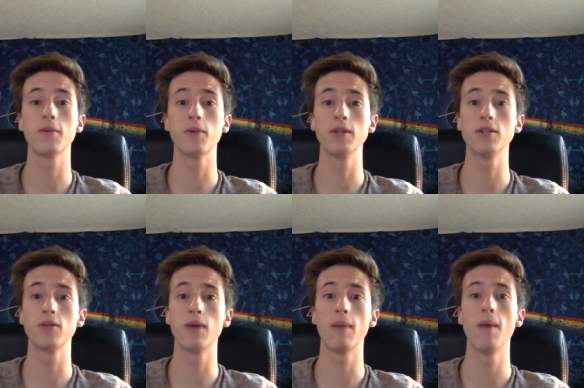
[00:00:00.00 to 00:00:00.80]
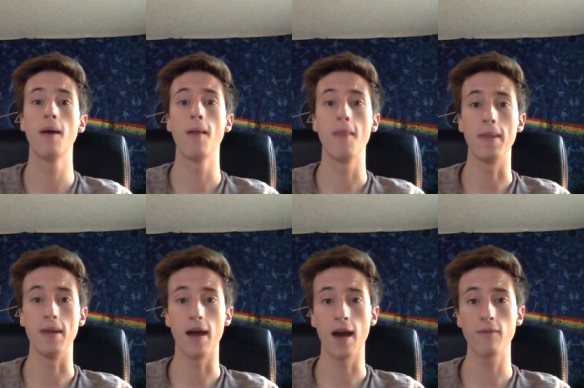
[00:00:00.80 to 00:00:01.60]
through Instagram,
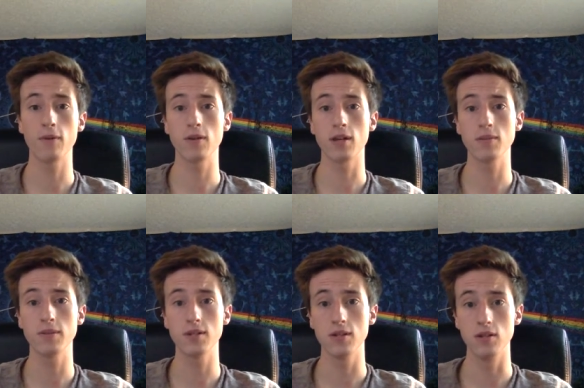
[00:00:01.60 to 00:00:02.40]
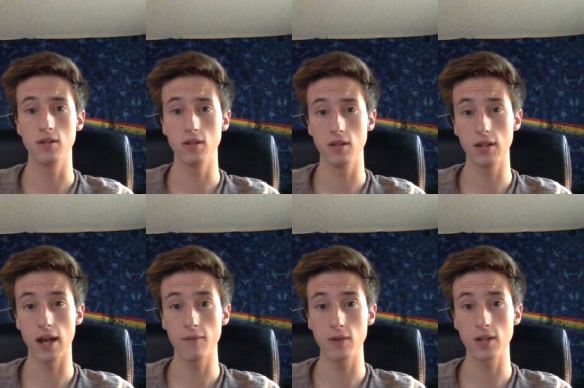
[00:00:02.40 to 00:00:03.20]
the
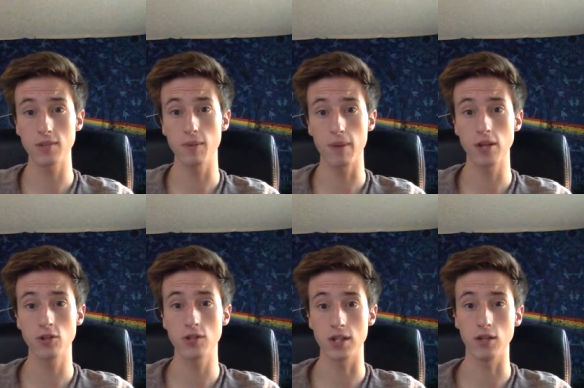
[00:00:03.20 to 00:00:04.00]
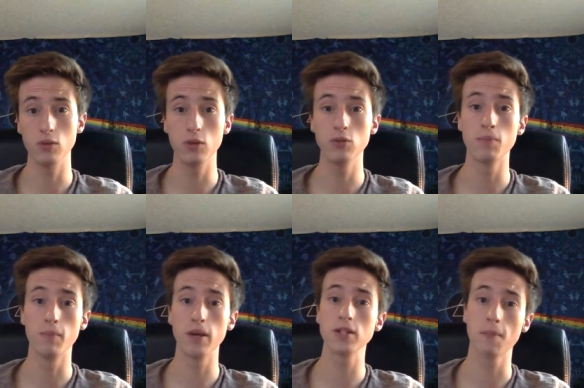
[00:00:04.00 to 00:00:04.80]
advertisement pictures that you use
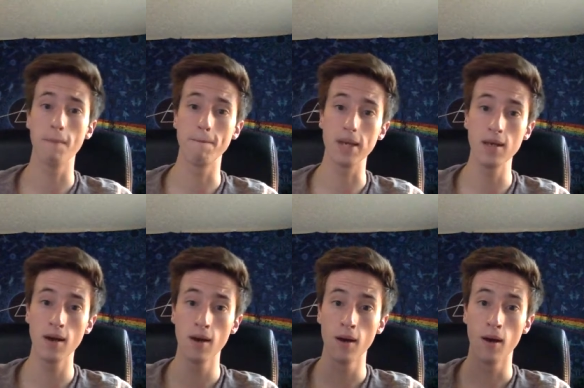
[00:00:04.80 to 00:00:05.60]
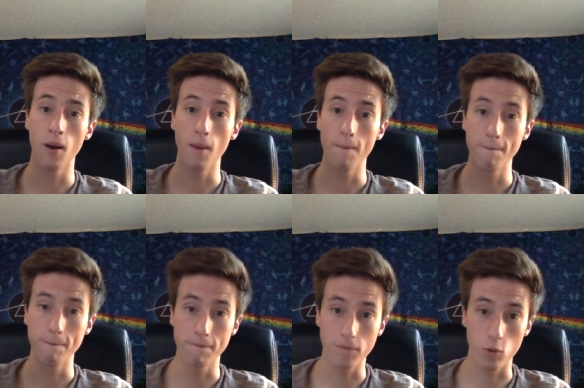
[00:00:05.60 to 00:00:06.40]
must be
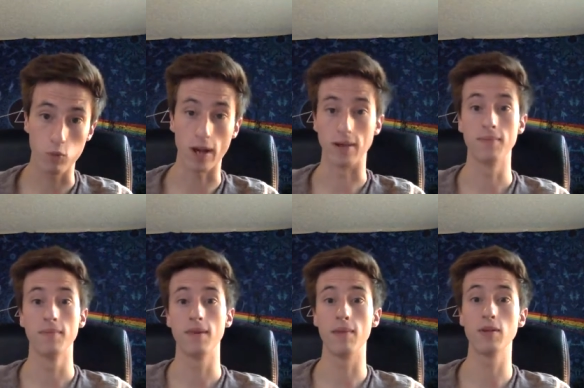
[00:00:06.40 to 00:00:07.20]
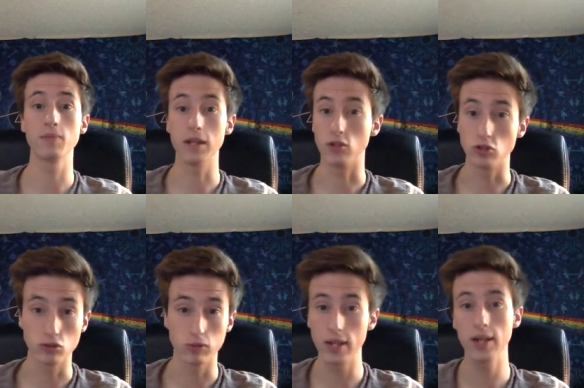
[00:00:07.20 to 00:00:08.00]
great. They must be
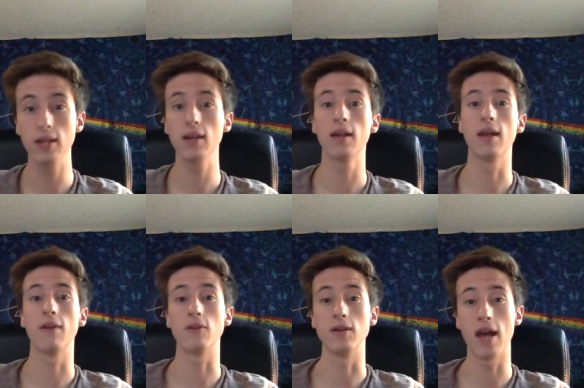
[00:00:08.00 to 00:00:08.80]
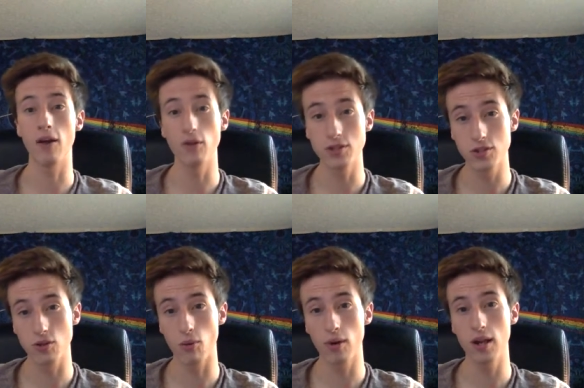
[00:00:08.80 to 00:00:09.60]
intriguing, they have to tell a
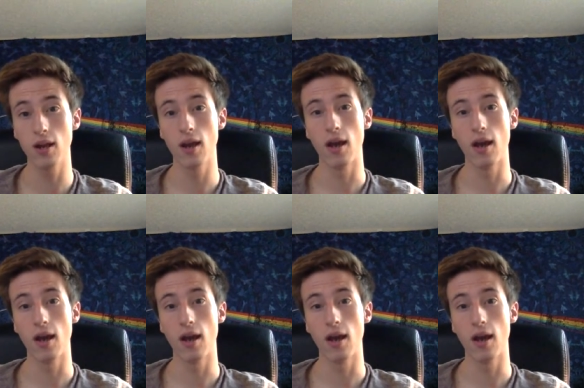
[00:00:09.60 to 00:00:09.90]
story,